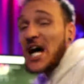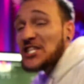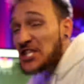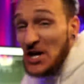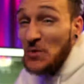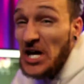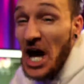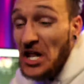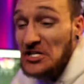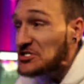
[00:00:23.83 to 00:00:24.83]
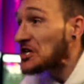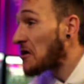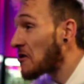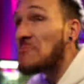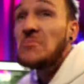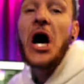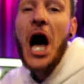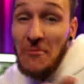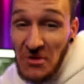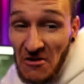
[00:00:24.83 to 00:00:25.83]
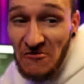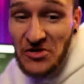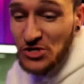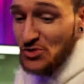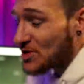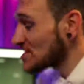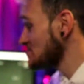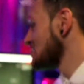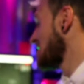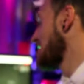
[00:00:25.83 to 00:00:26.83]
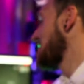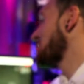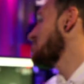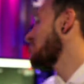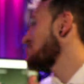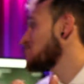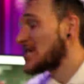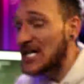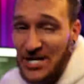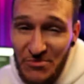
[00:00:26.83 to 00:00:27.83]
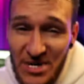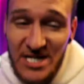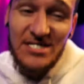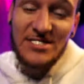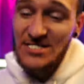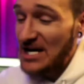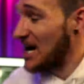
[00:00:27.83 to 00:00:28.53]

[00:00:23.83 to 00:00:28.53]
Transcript: think we got it set up. I'm not for sure. Let me know if you can hear me. I'm